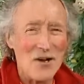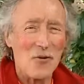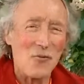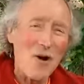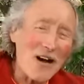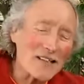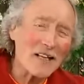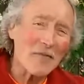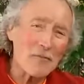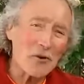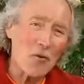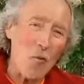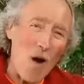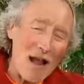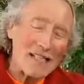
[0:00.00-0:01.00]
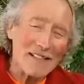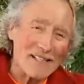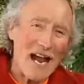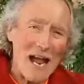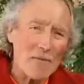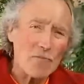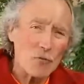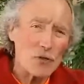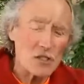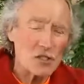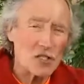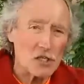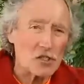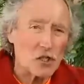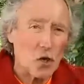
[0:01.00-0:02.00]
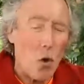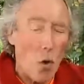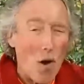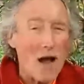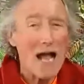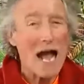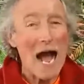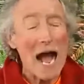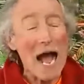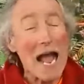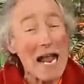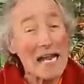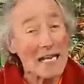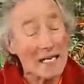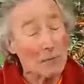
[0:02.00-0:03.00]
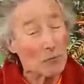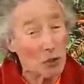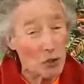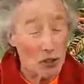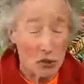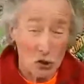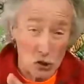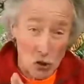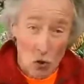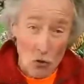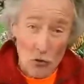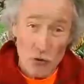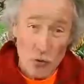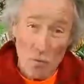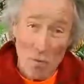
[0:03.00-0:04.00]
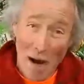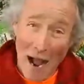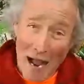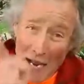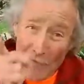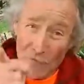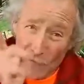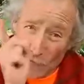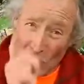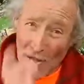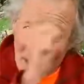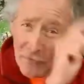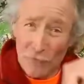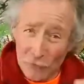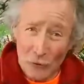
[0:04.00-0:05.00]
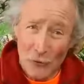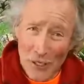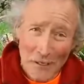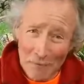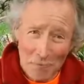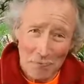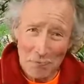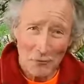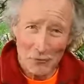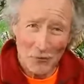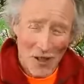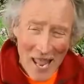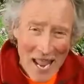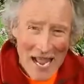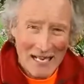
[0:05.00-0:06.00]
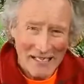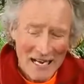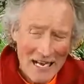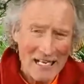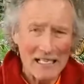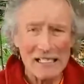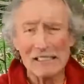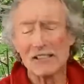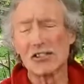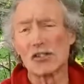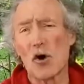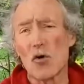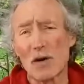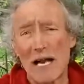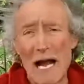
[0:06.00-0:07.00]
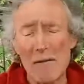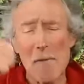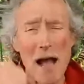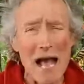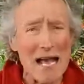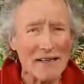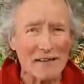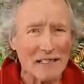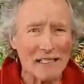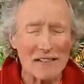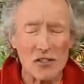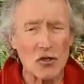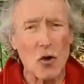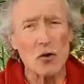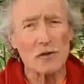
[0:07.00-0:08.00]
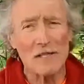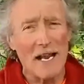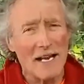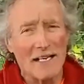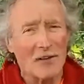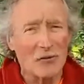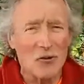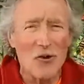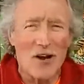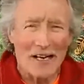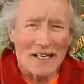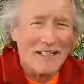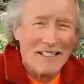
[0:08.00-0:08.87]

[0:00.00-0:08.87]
Welcome to Wine Time with Ciscoe. I am going to show you my favorite plant. So come on, let's go take a look.